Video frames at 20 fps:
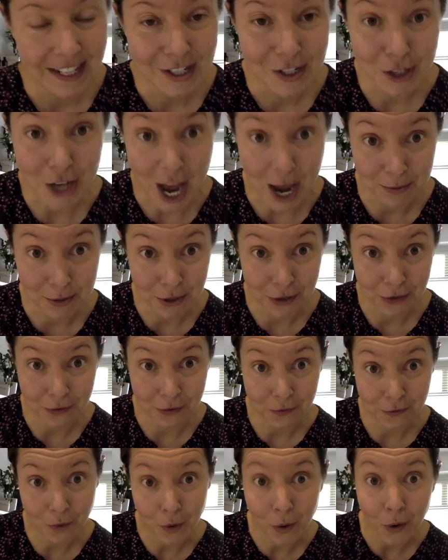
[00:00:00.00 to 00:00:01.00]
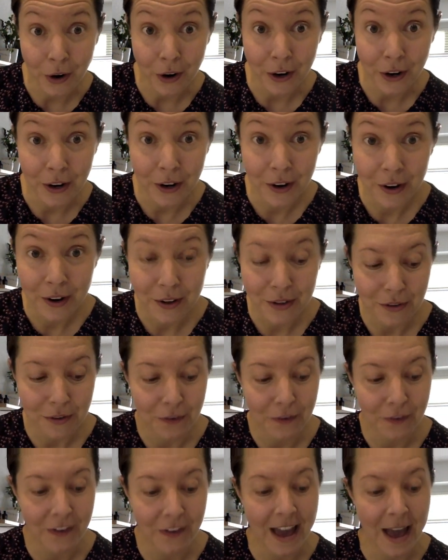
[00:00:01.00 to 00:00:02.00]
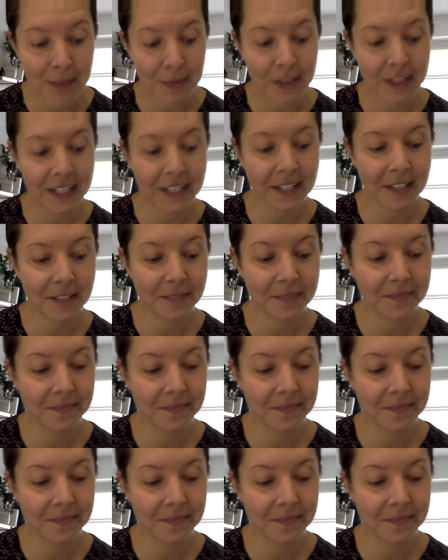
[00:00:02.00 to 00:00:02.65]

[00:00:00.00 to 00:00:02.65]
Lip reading: Chapter 4. The Family.